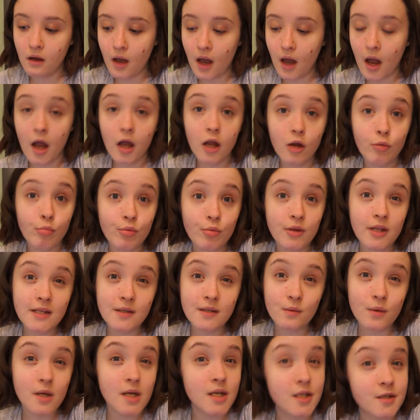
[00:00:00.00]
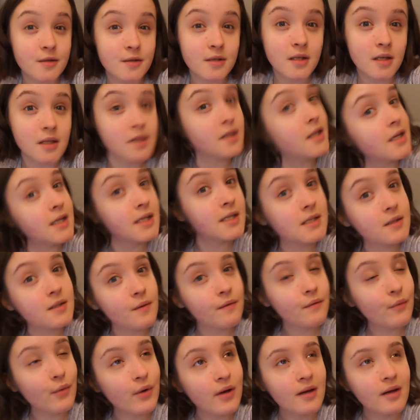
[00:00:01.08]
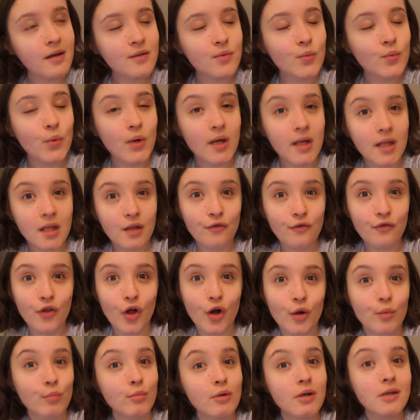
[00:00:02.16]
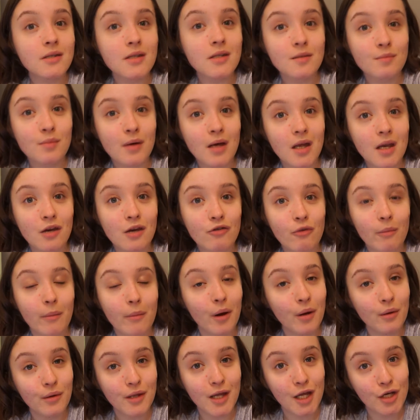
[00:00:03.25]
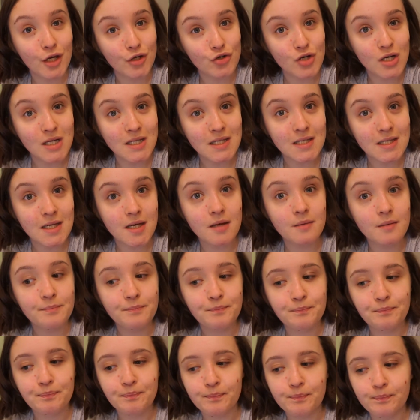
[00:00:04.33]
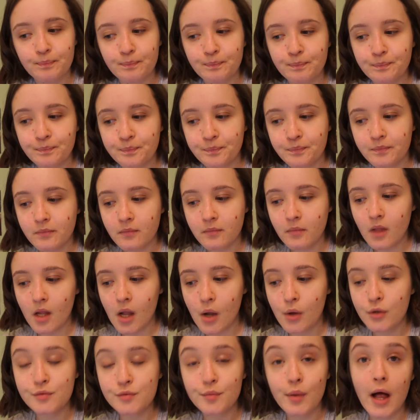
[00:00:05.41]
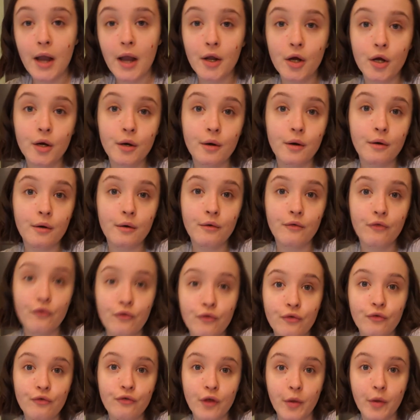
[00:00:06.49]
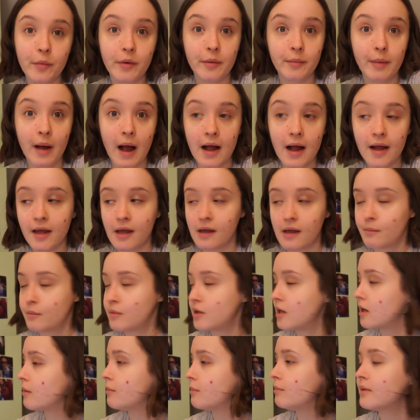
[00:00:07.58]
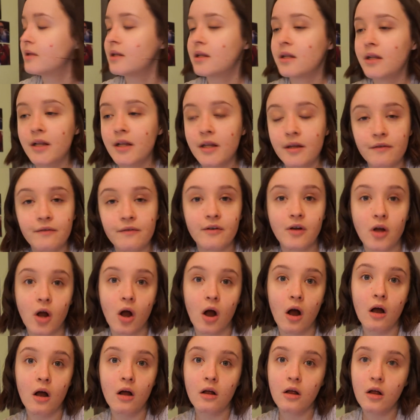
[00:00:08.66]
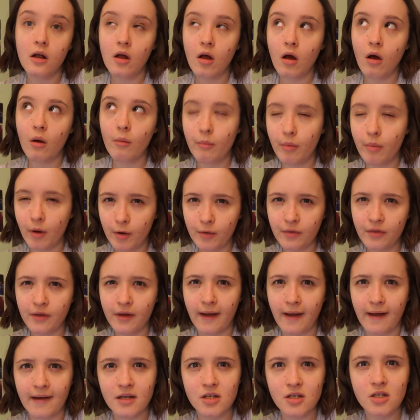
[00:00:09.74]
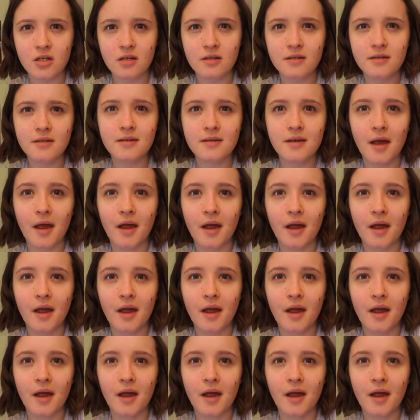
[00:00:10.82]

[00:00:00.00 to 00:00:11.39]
I hope this week's weekly Vlogmas has been remotely interesting. I was planning on filming packing, but then completely forgot on both occasions.